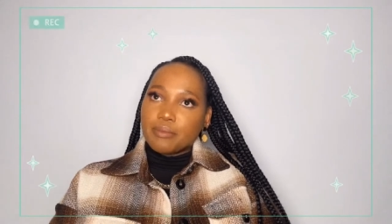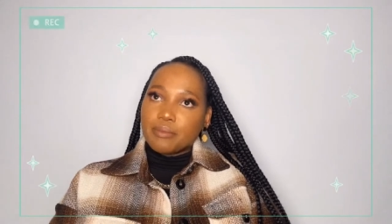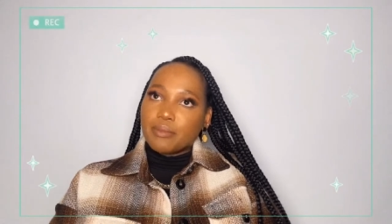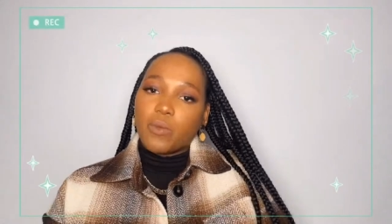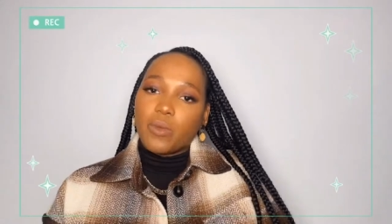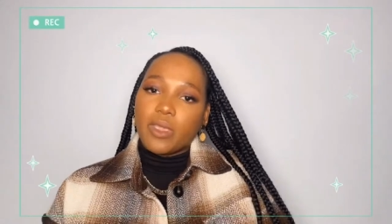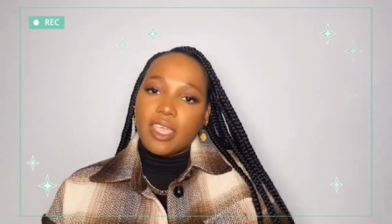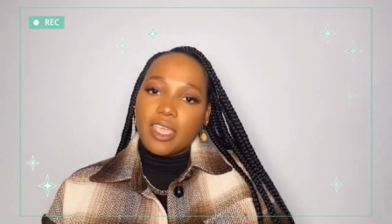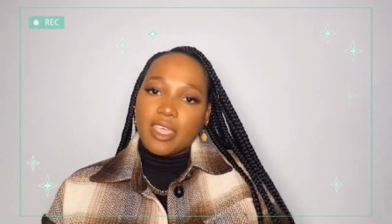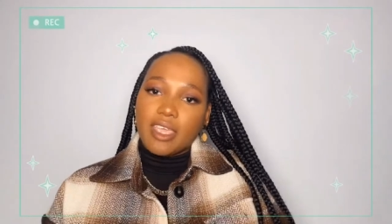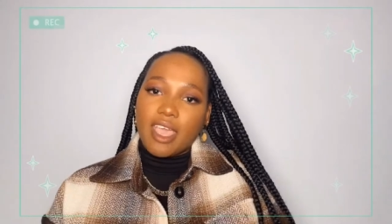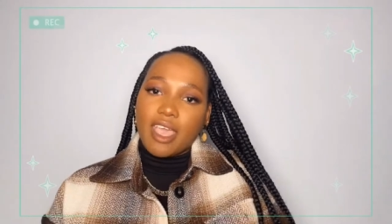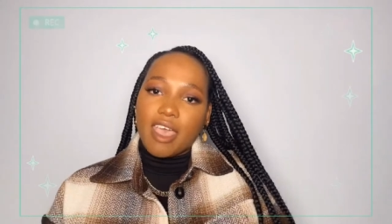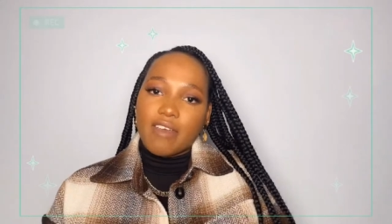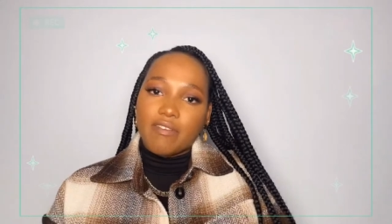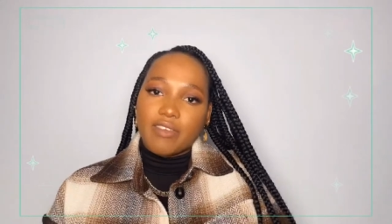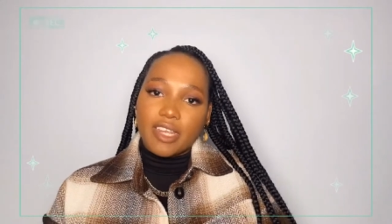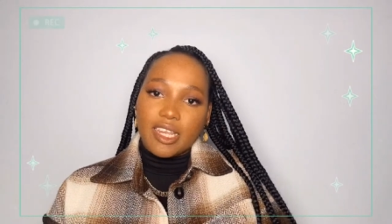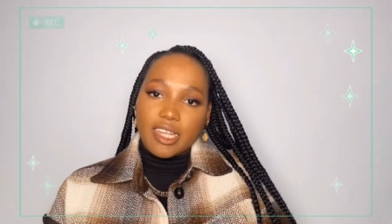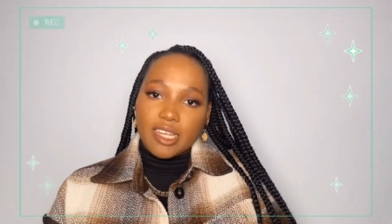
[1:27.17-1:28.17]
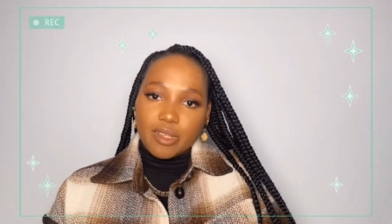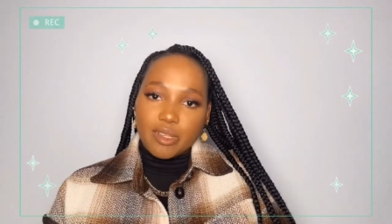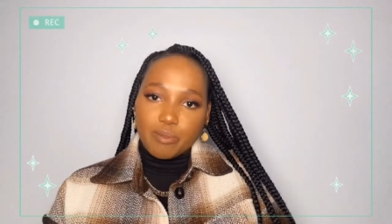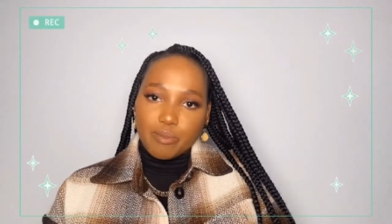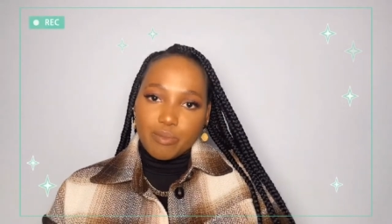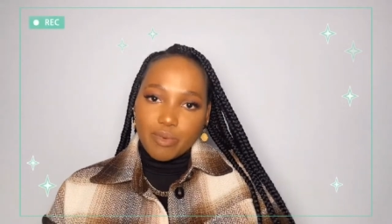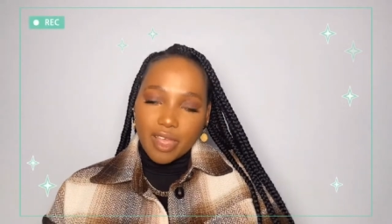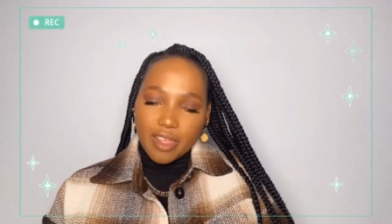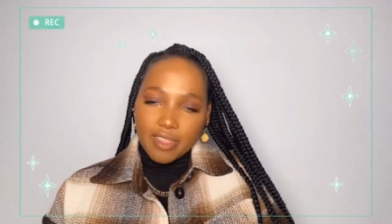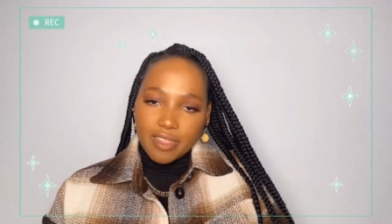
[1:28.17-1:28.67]
we have a little
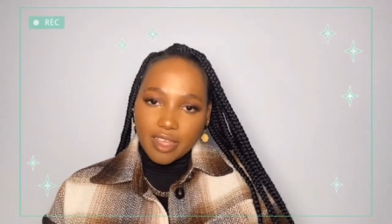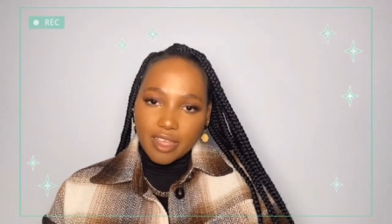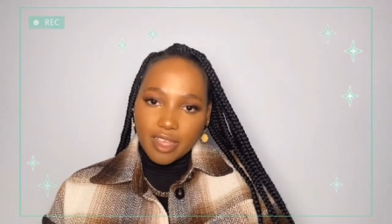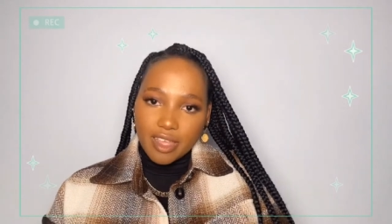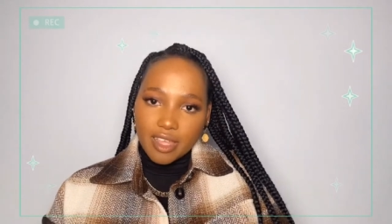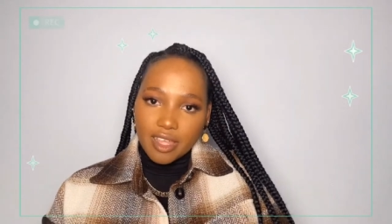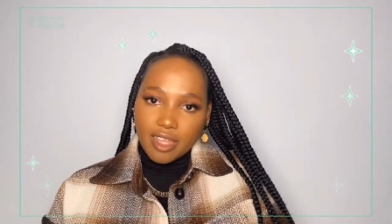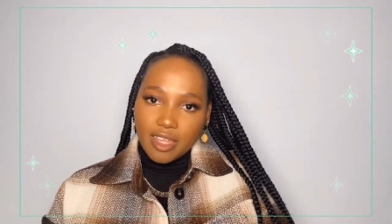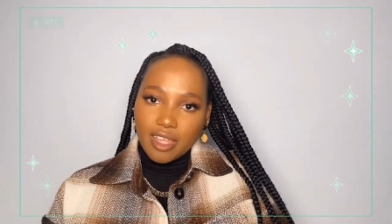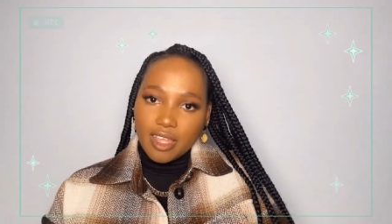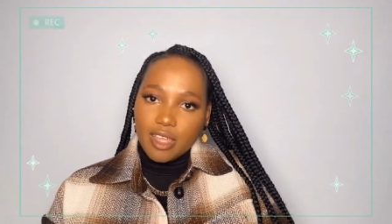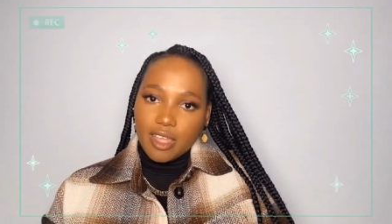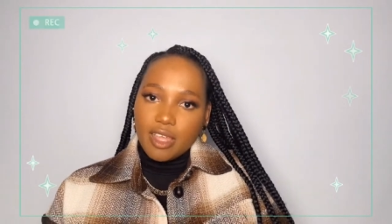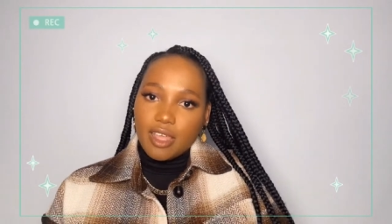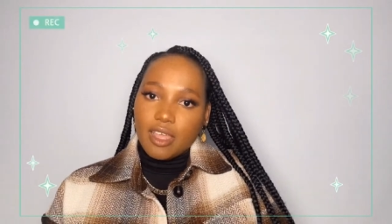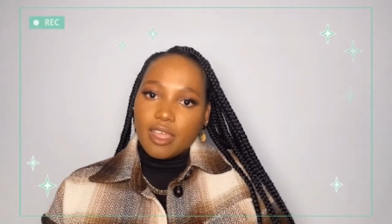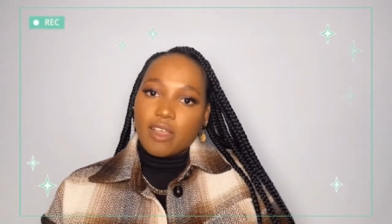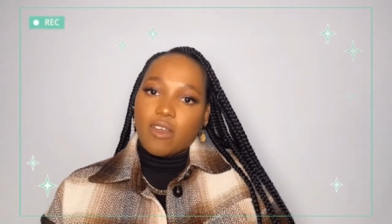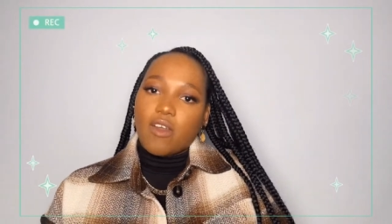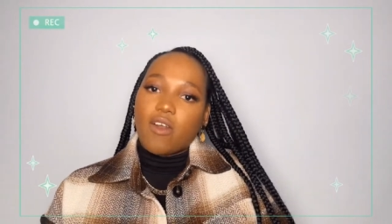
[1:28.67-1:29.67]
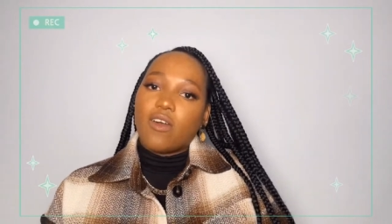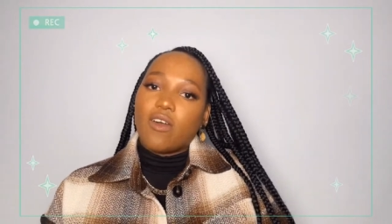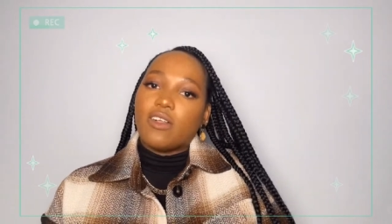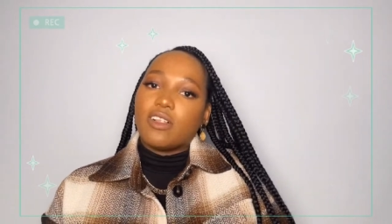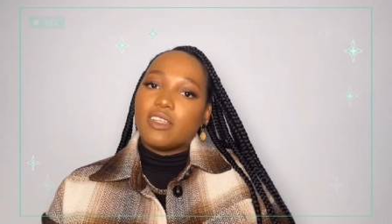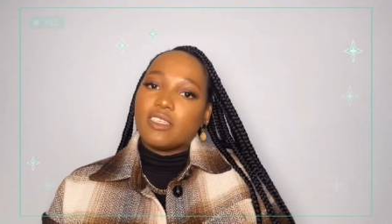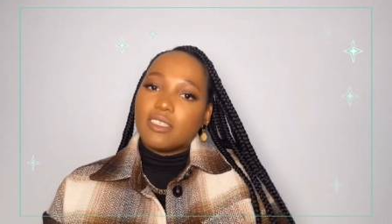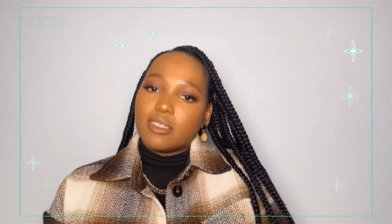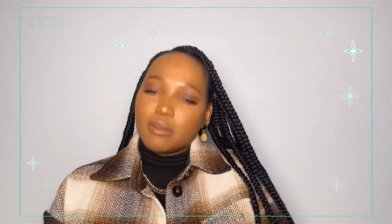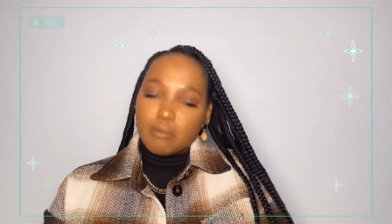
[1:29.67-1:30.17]
brother
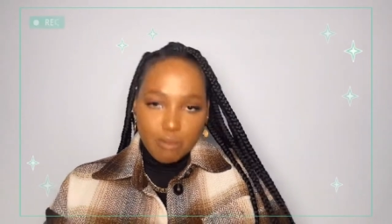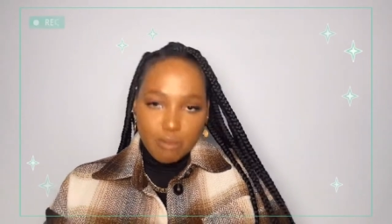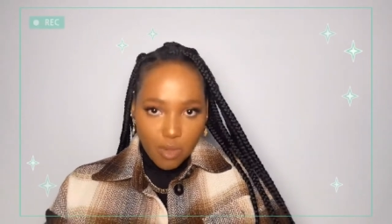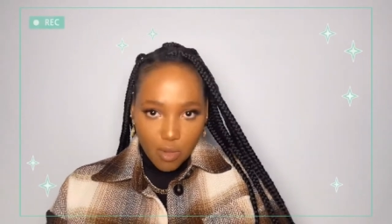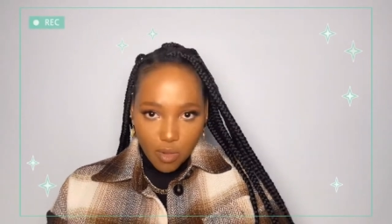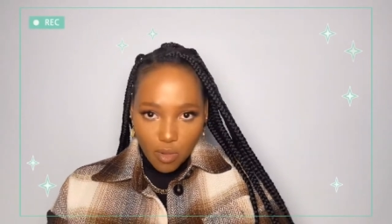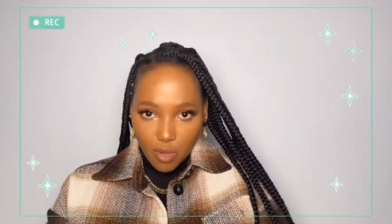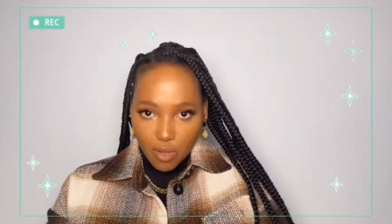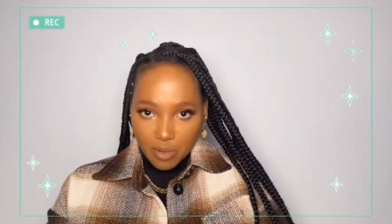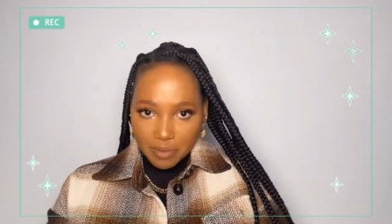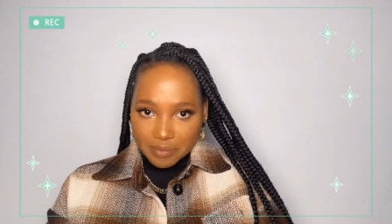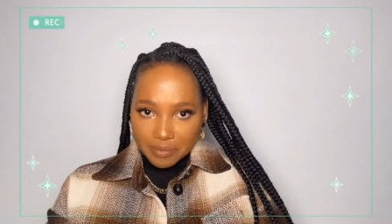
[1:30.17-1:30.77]
called Mo.